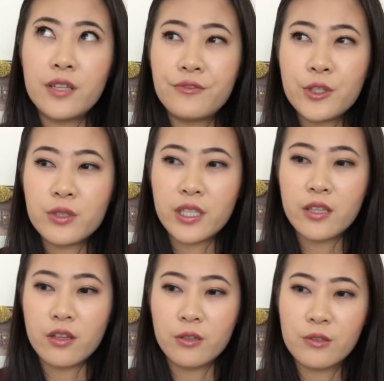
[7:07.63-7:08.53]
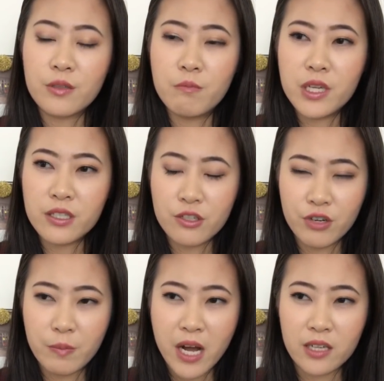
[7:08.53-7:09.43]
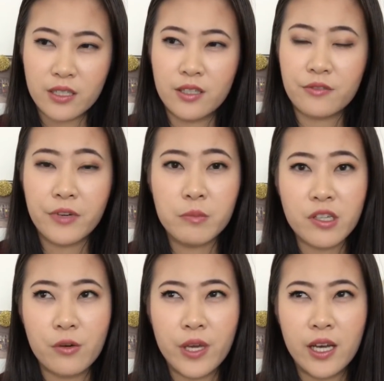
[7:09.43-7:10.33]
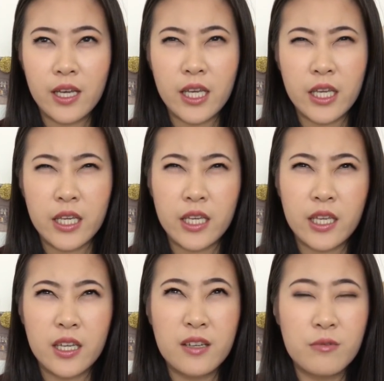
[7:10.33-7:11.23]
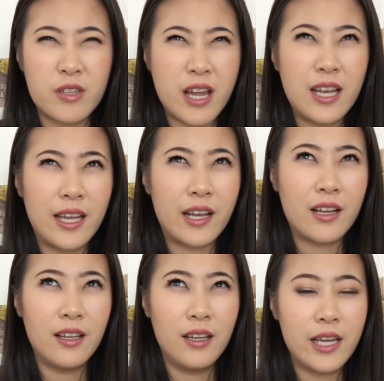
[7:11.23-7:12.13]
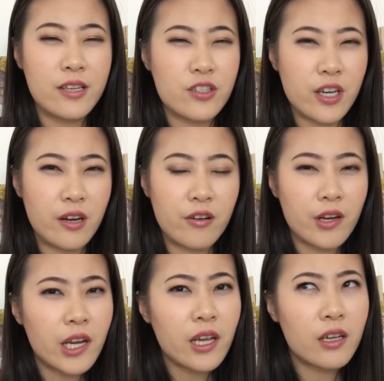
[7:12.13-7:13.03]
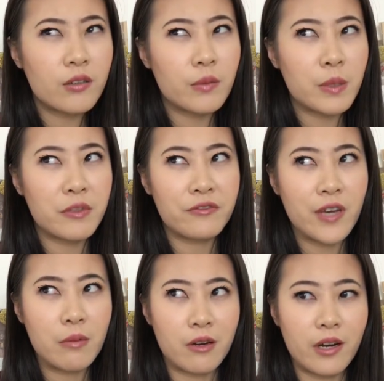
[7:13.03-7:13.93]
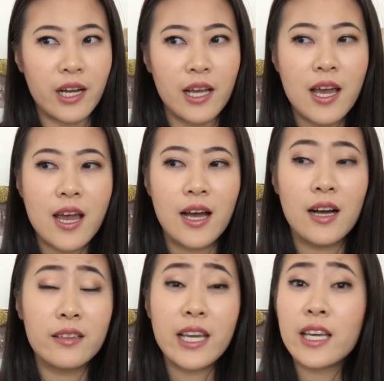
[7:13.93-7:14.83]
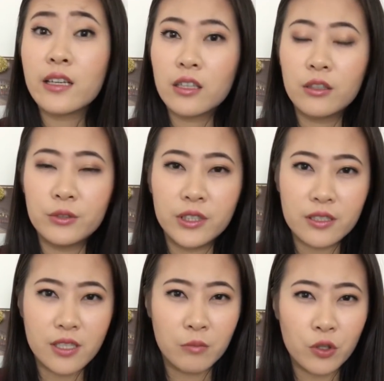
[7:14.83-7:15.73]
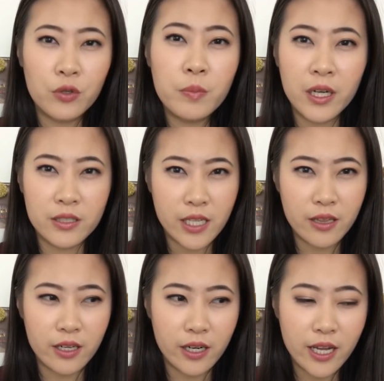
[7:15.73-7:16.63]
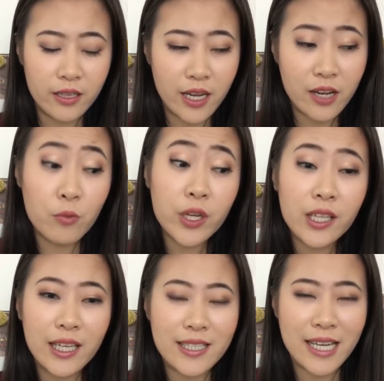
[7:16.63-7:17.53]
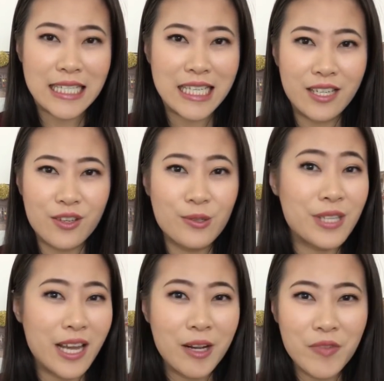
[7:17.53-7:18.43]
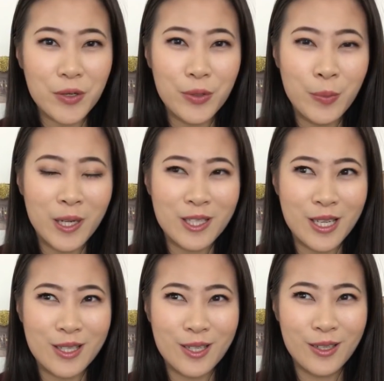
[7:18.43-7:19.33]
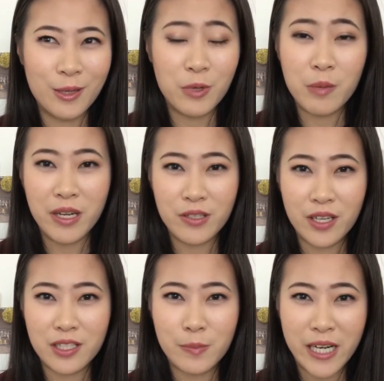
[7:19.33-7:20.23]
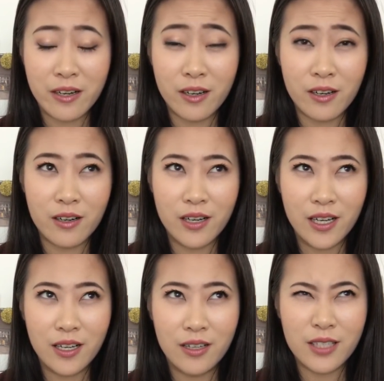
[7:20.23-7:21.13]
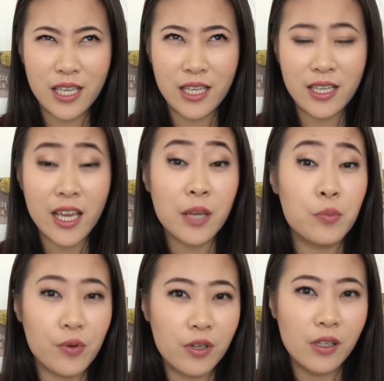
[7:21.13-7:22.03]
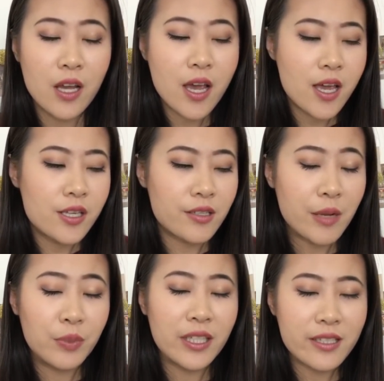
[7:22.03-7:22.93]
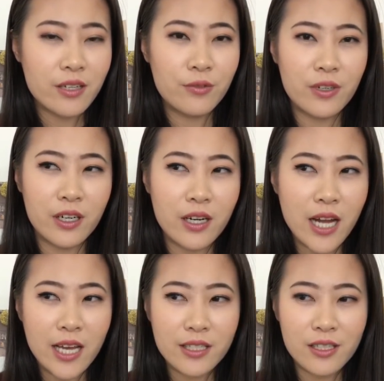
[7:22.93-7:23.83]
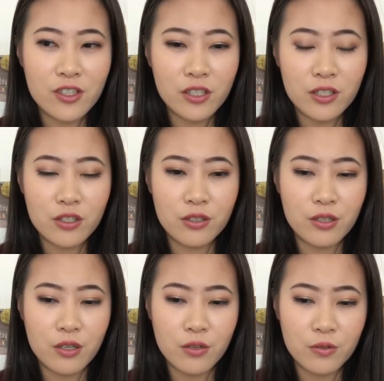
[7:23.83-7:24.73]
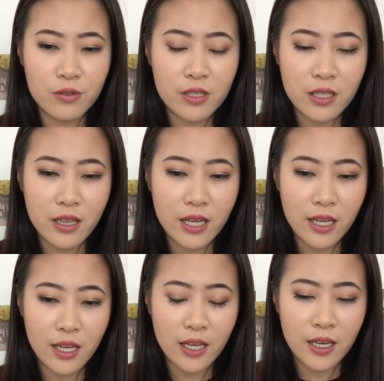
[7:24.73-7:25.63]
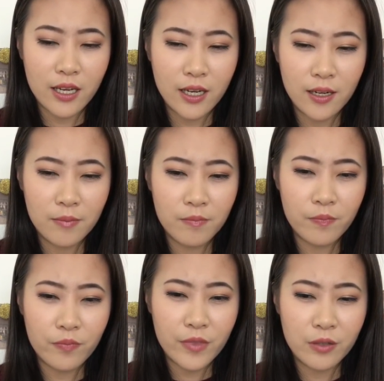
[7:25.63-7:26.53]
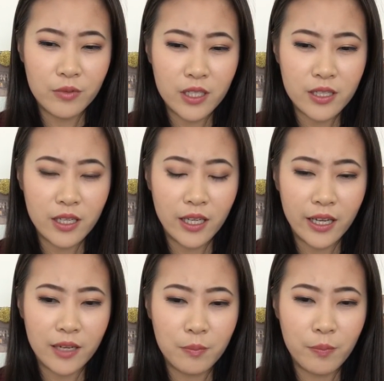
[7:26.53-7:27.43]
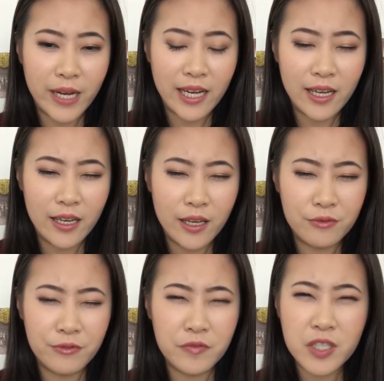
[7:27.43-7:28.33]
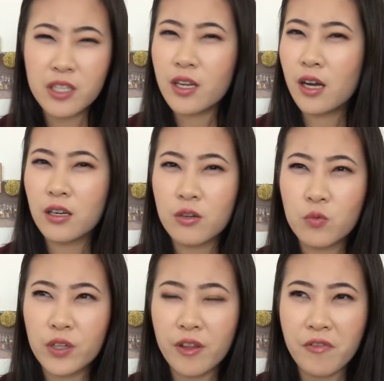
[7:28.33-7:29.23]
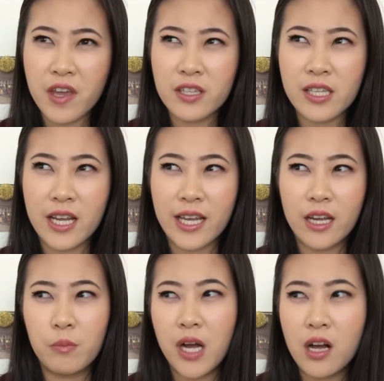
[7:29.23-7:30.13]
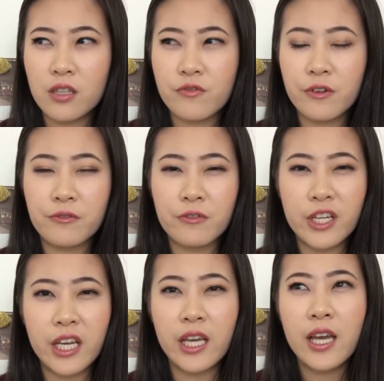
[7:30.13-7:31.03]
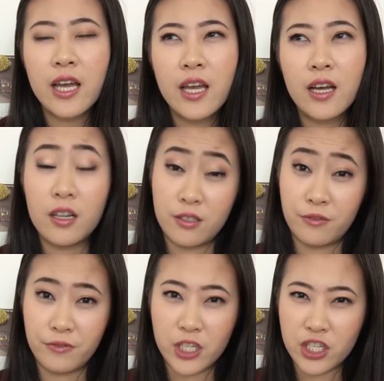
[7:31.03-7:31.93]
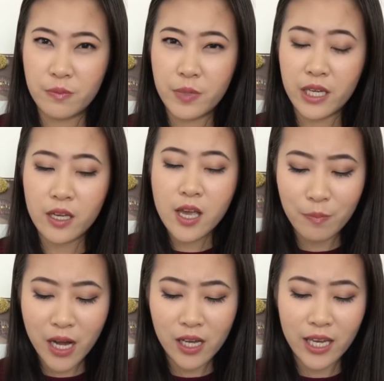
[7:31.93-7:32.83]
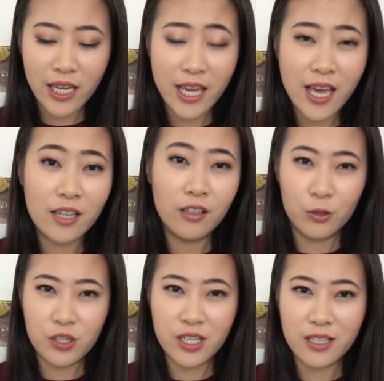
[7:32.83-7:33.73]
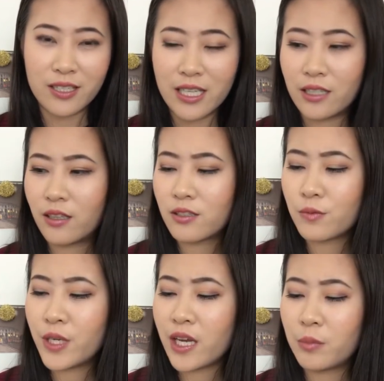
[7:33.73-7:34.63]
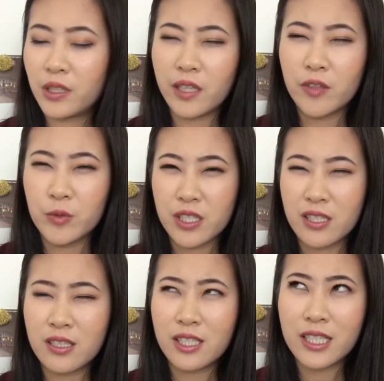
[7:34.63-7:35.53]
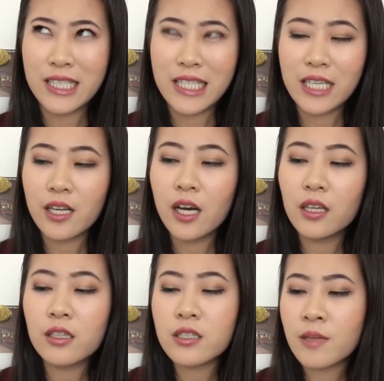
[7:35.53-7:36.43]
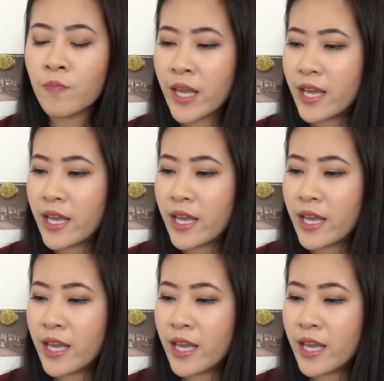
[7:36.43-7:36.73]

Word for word: if you did those mystery boxes from Zoya in, well, that like late January or maybe February, they included some coupons in there, and then I realized I didn't use any of the coupons until they were about to expire in April. So I placed an order. I essentially just used the what is it, like buy $15 worth of things and get a polish for free. Also free shipping. I bought a hand lotion instead. This one, I believe it was $16.